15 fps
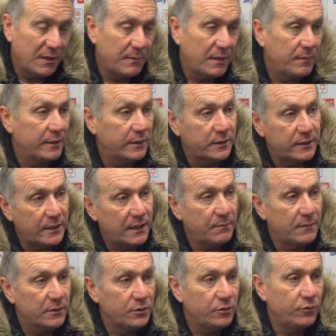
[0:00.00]
It may be the same.
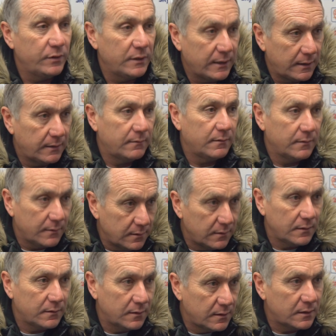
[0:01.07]
There's not really
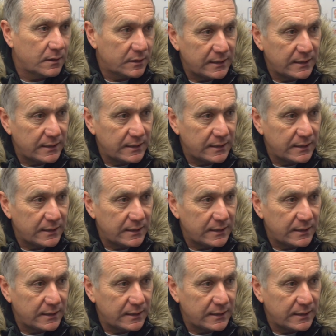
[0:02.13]
the